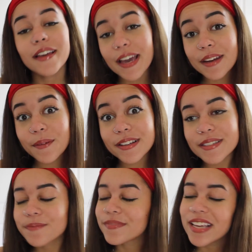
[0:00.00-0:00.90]

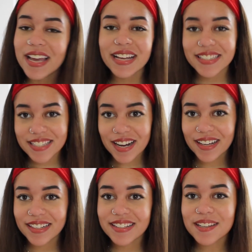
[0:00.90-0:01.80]
Anyways, it's
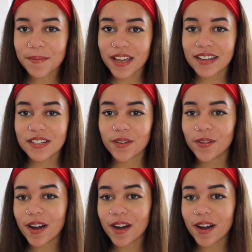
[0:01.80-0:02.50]
not something I do.